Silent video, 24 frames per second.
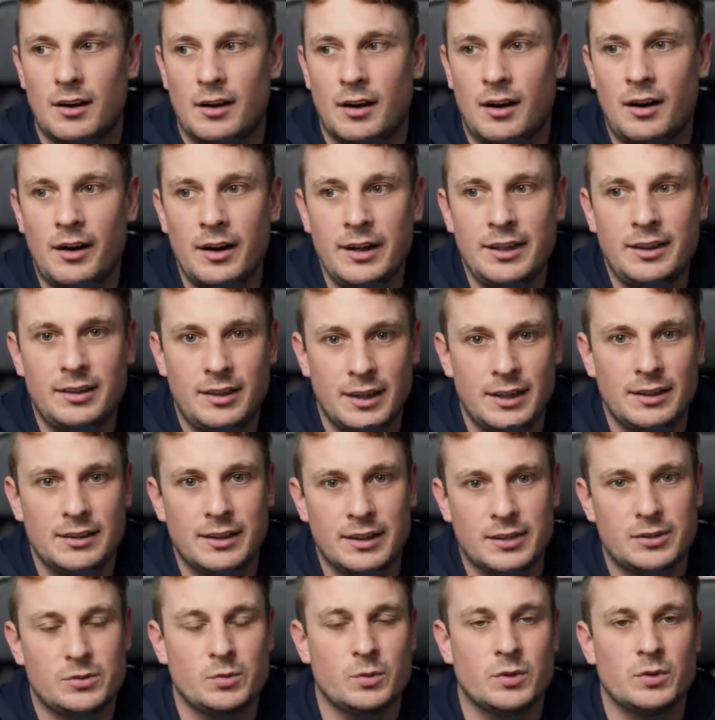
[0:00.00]
I think
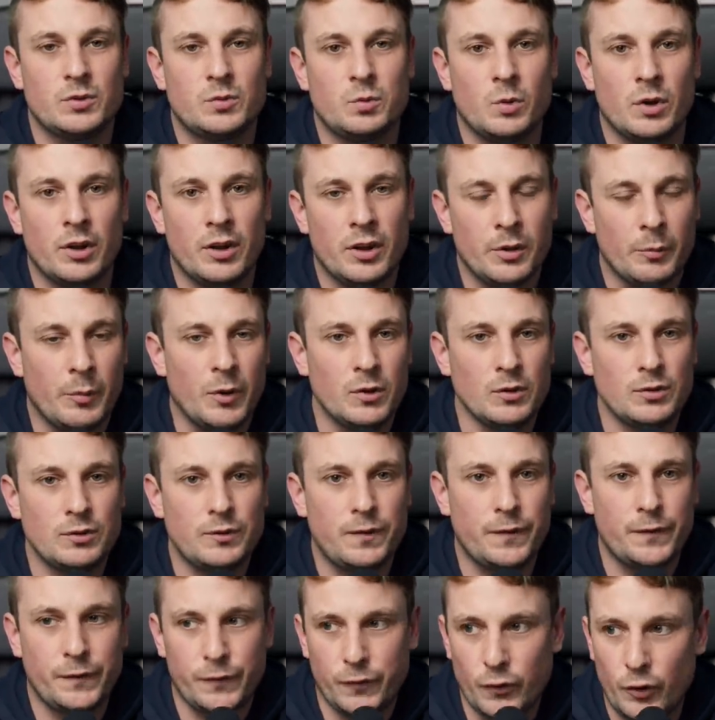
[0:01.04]
this was one of the most
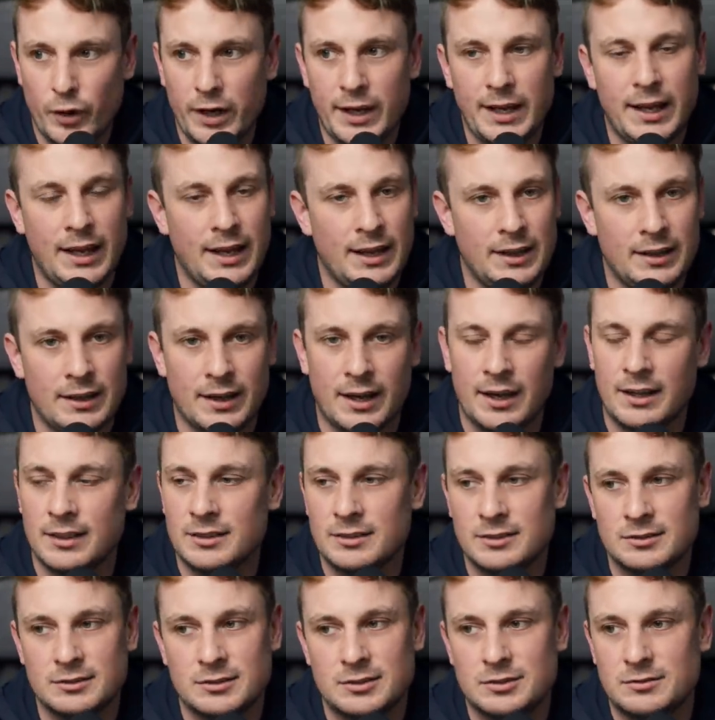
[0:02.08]
freeing
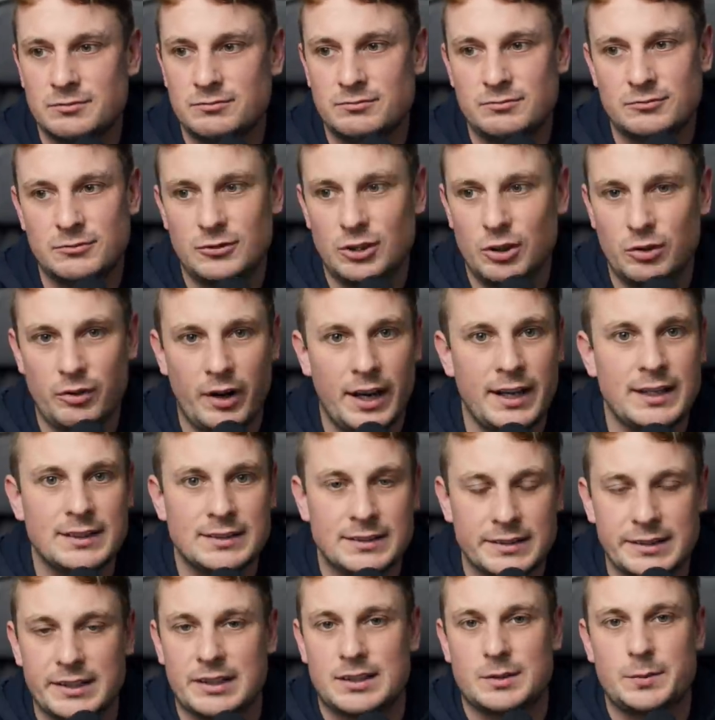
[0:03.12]
and
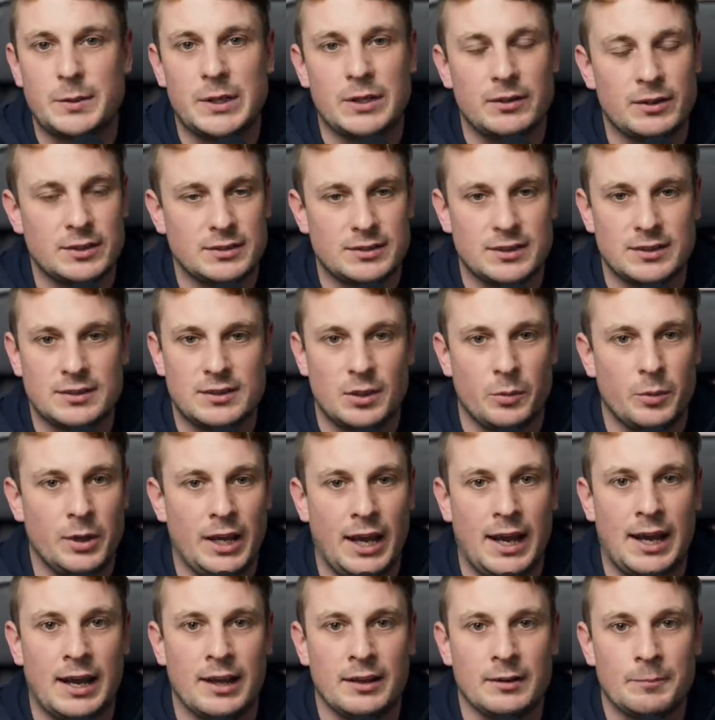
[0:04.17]
crazy experiences that we
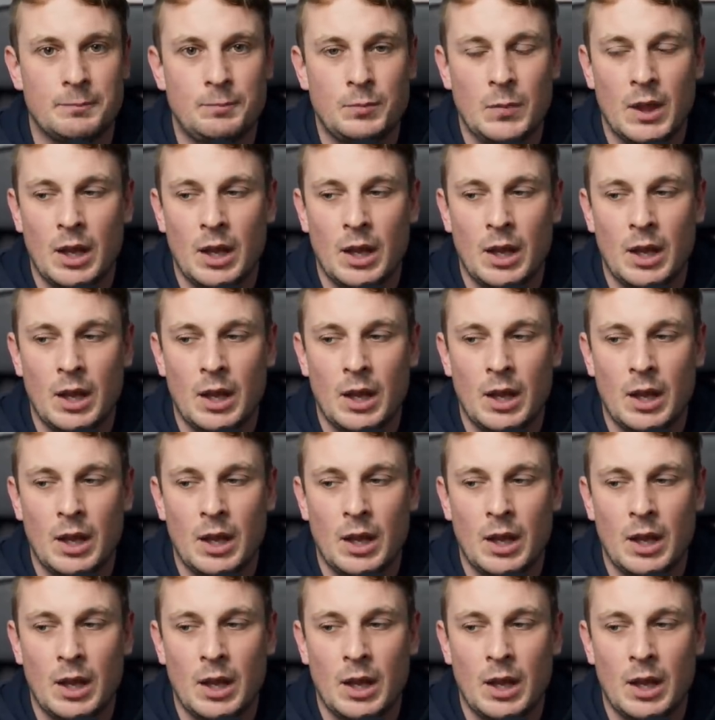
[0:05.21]
had.